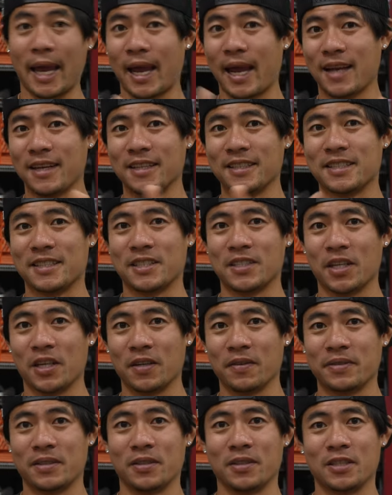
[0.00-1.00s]
and
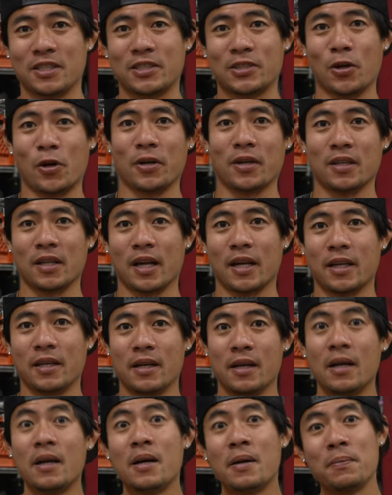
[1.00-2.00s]
itself to the starting
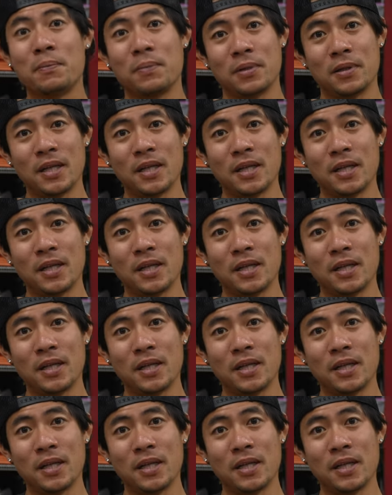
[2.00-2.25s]
line,